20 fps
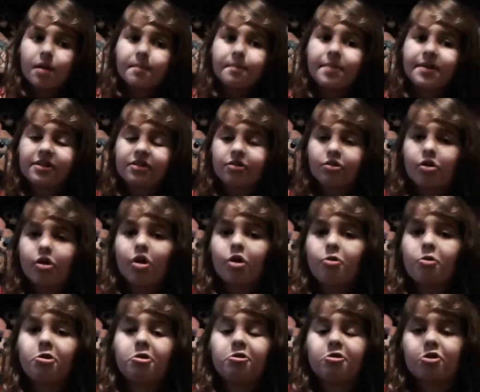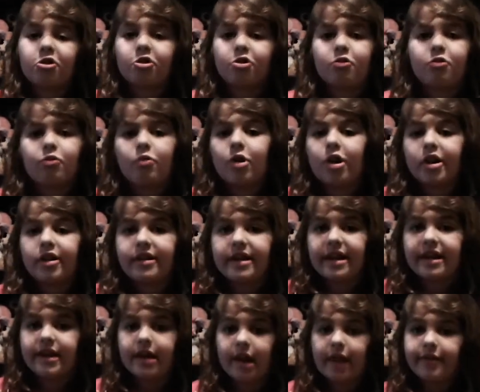But you're always going to want to
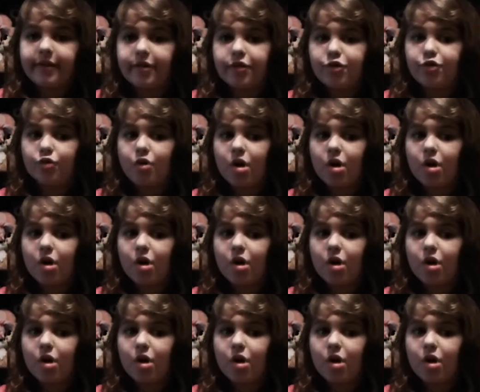take it as a new